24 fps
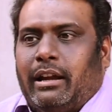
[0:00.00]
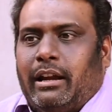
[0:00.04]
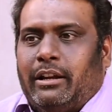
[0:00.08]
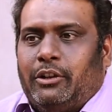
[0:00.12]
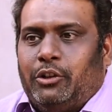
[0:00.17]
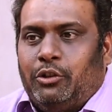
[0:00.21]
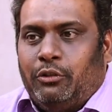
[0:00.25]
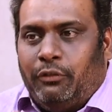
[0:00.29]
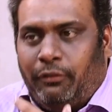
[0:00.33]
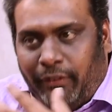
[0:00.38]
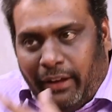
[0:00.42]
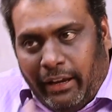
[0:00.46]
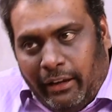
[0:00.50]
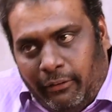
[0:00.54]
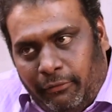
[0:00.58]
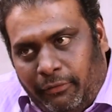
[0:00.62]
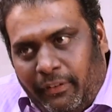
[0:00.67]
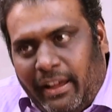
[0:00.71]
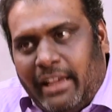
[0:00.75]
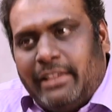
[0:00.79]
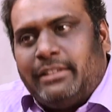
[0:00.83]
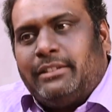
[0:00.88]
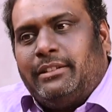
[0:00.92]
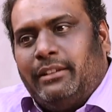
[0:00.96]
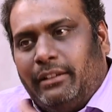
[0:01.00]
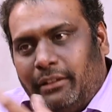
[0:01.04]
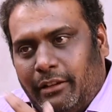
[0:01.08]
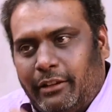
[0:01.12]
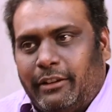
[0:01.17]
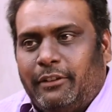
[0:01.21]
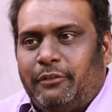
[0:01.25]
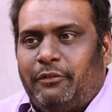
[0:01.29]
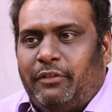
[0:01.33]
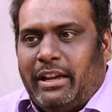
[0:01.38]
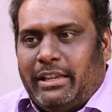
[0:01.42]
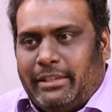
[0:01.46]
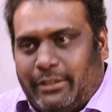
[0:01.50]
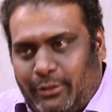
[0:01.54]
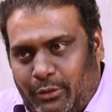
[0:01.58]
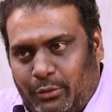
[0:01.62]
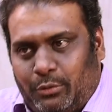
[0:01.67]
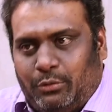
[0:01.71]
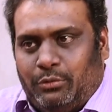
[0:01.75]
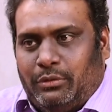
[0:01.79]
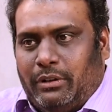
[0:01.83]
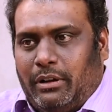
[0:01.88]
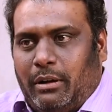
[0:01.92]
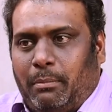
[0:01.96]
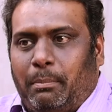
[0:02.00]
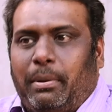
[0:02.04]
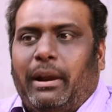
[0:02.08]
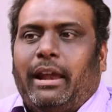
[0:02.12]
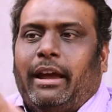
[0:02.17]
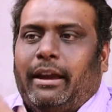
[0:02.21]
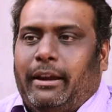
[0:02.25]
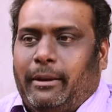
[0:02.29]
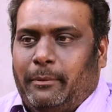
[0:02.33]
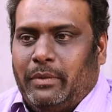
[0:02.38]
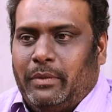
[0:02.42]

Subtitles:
and you fail fast to learn fast to apply.